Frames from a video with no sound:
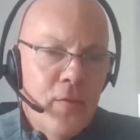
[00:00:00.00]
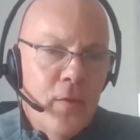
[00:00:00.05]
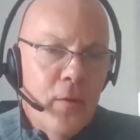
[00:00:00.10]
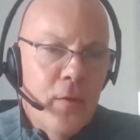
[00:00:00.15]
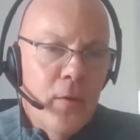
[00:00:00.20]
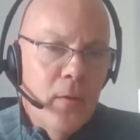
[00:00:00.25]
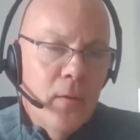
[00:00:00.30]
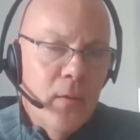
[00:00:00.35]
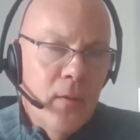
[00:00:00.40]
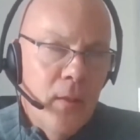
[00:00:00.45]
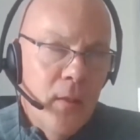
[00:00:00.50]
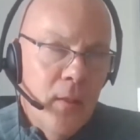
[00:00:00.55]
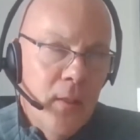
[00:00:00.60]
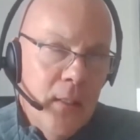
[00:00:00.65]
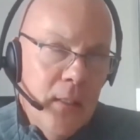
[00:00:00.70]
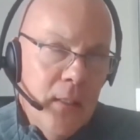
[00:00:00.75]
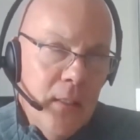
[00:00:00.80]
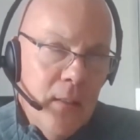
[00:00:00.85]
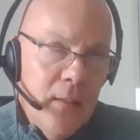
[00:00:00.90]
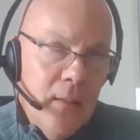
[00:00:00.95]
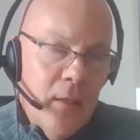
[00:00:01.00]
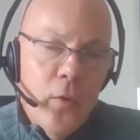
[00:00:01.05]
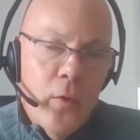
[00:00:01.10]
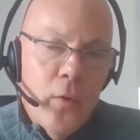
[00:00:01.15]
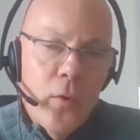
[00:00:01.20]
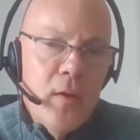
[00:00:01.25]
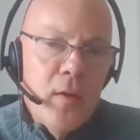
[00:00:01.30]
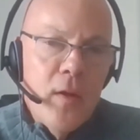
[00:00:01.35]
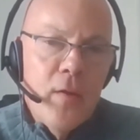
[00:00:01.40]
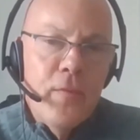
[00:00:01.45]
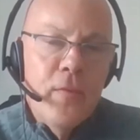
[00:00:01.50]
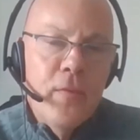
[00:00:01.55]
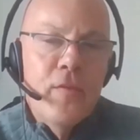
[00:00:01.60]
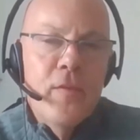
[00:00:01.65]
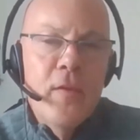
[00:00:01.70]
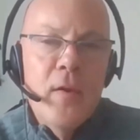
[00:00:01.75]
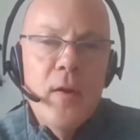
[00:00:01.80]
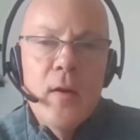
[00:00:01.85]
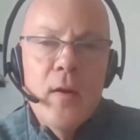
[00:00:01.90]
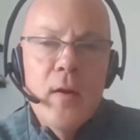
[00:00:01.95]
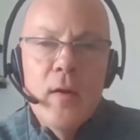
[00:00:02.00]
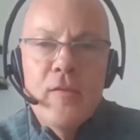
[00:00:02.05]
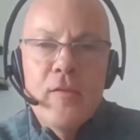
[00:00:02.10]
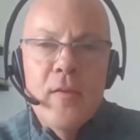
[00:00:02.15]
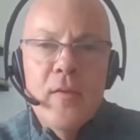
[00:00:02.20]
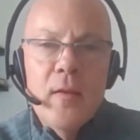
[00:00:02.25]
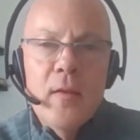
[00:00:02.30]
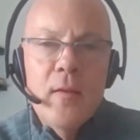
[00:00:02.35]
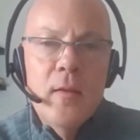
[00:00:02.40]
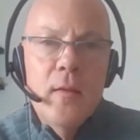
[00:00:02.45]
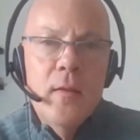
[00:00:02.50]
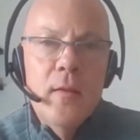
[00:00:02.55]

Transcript: So the core difference there is that